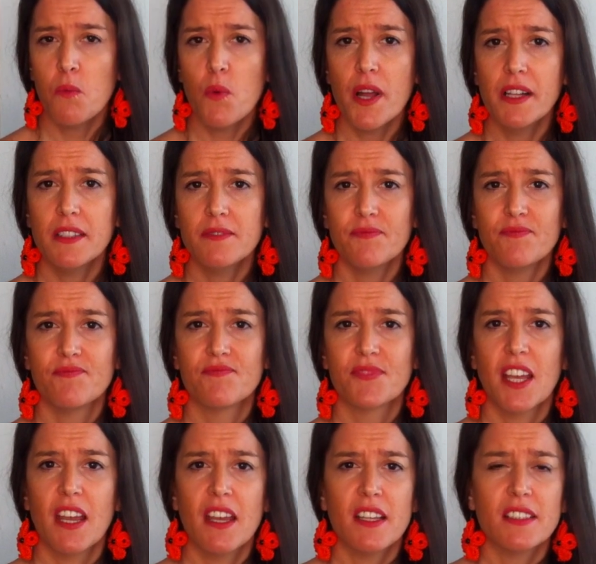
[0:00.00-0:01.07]
Well,
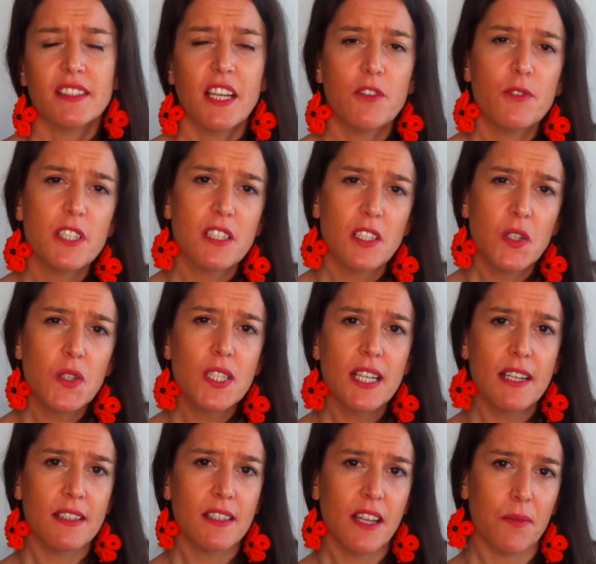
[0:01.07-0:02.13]
there is no
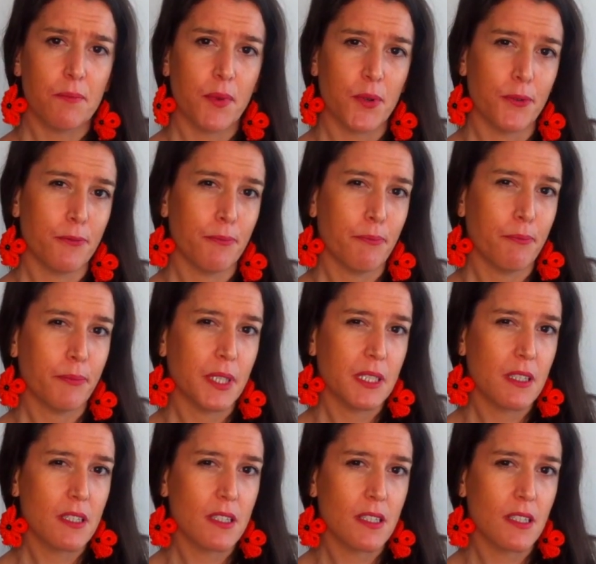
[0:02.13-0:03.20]
set number,
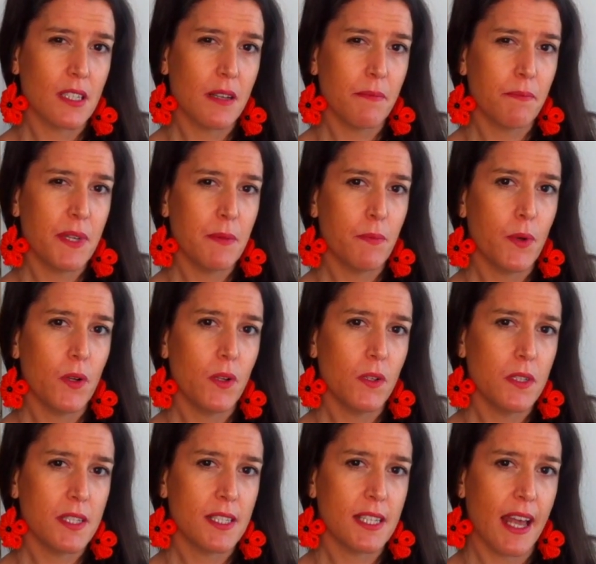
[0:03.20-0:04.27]
but some
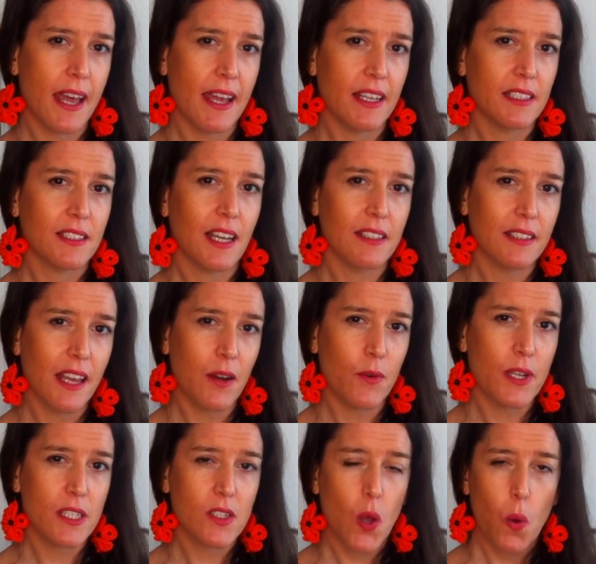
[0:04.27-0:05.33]
people say that
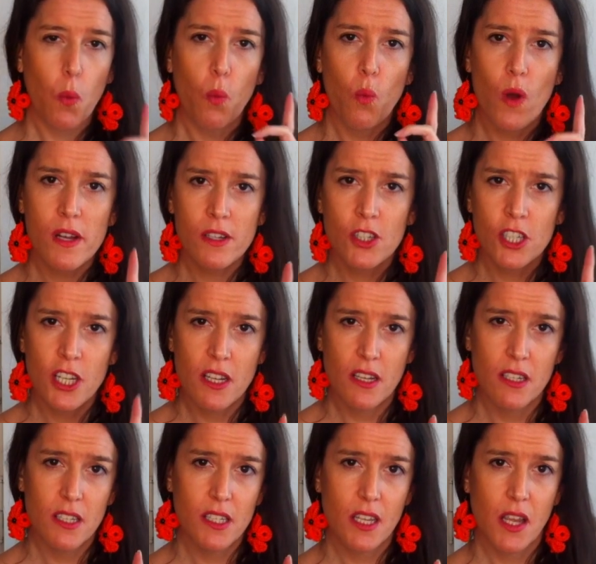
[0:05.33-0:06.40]
there is one
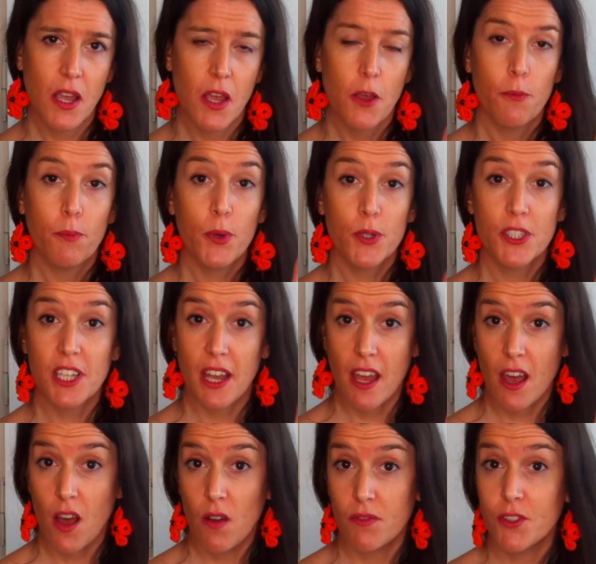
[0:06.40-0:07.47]
cheese per
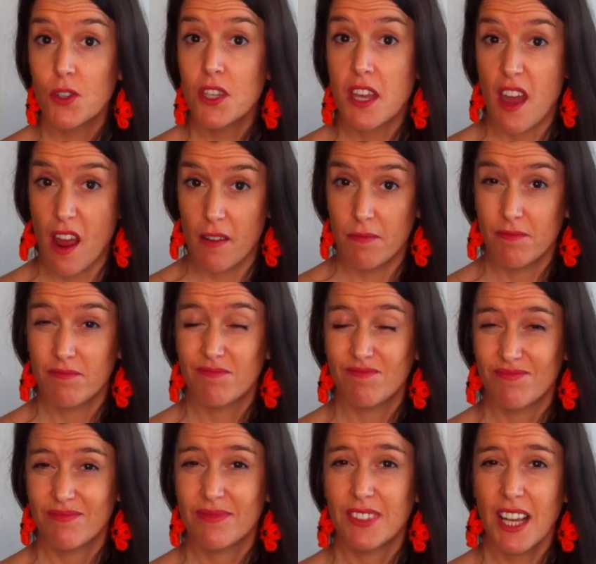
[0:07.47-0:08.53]
day of the year.
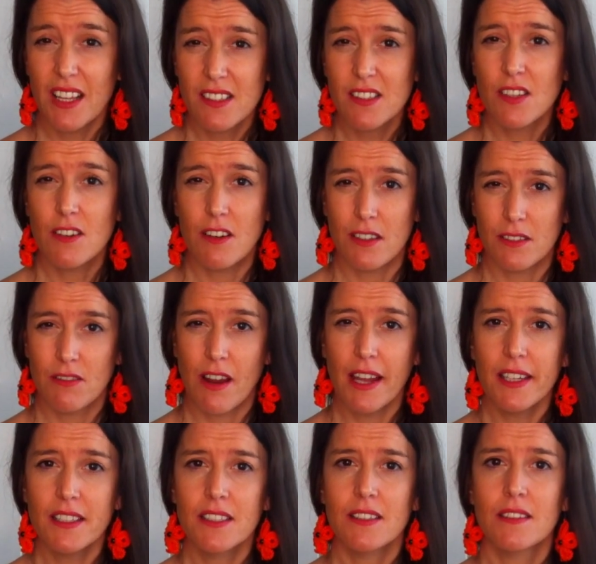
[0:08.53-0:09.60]
That's a lot,
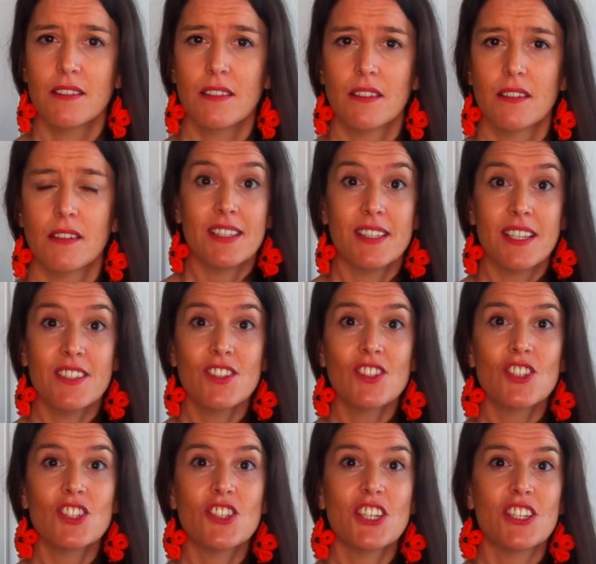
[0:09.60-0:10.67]
right?
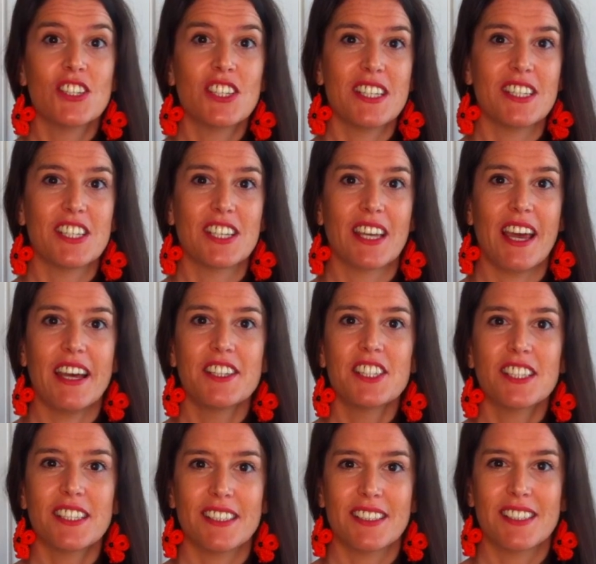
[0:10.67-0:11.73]
Since cheese eating
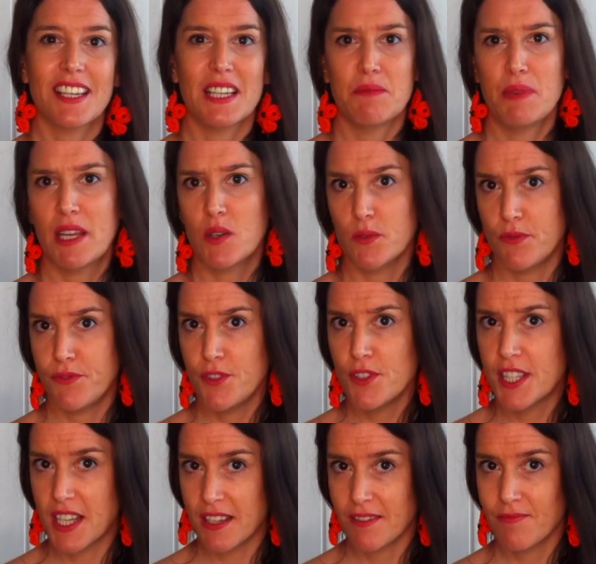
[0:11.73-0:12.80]
etiquette can be
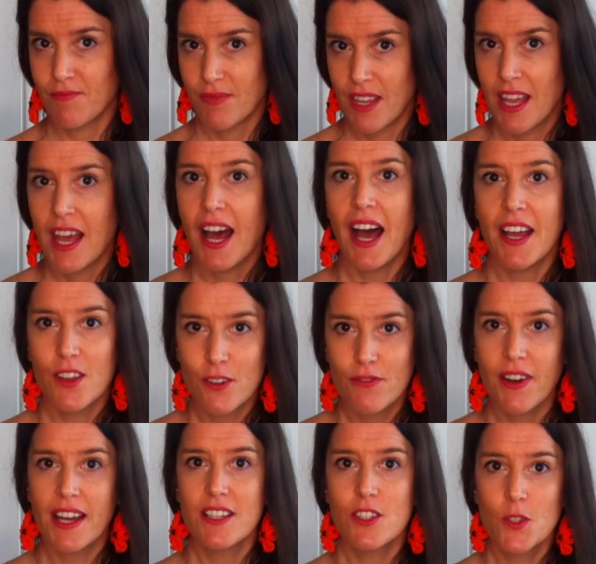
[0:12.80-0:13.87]
confusing, I
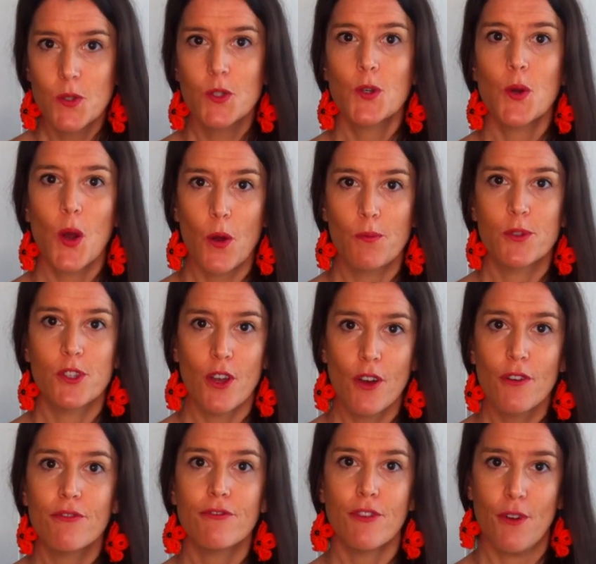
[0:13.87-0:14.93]
advise you to
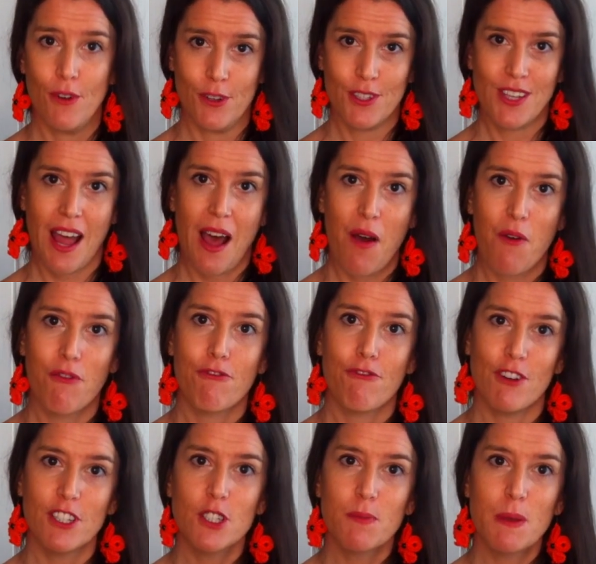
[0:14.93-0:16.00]
observe first how
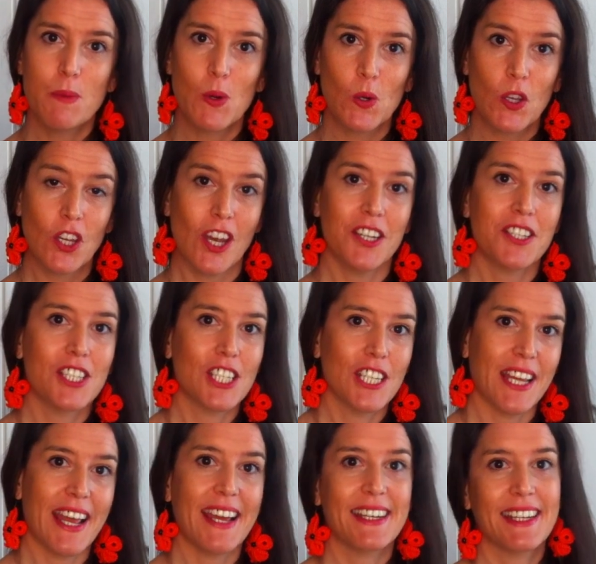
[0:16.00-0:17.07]
French people cut
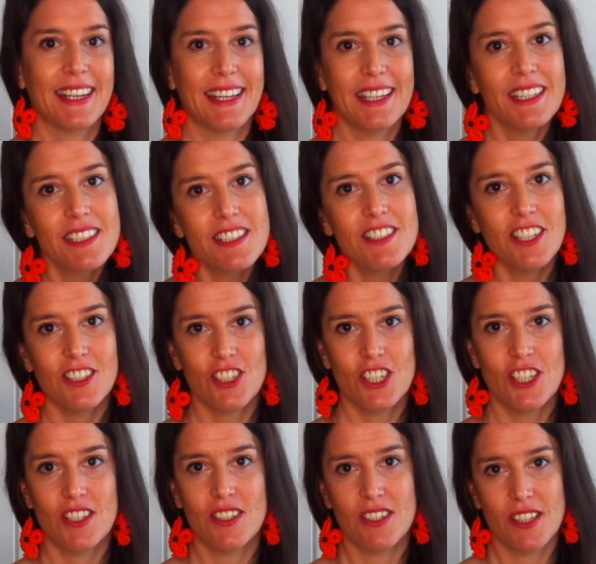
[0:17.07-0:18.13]
and eat their
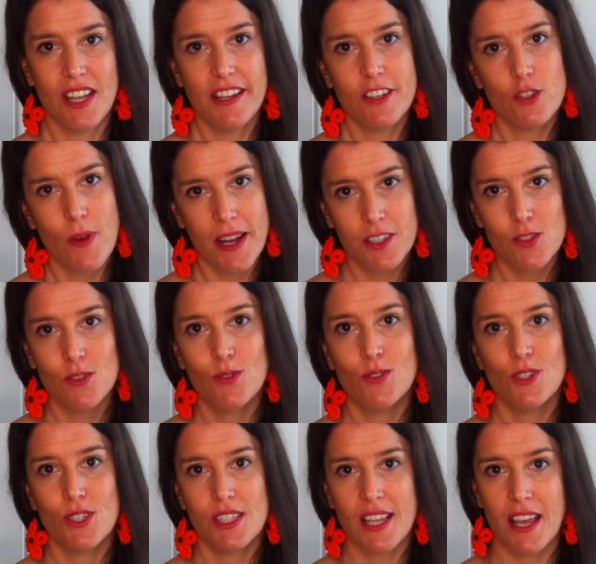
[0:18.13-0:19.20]
cheese and try to do
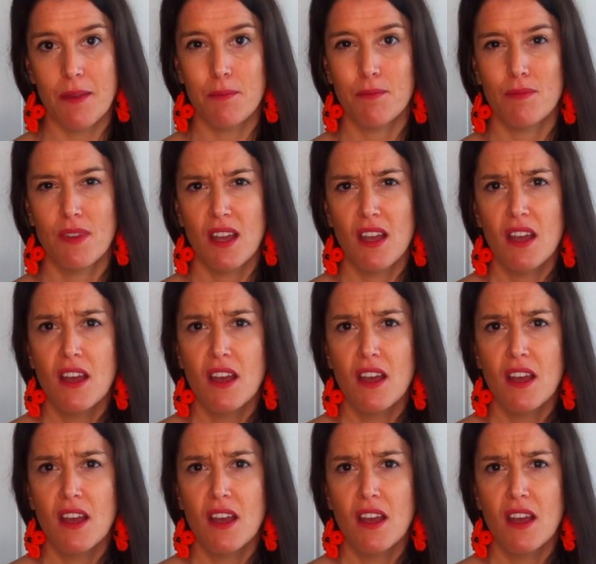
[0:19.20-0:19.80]
the same.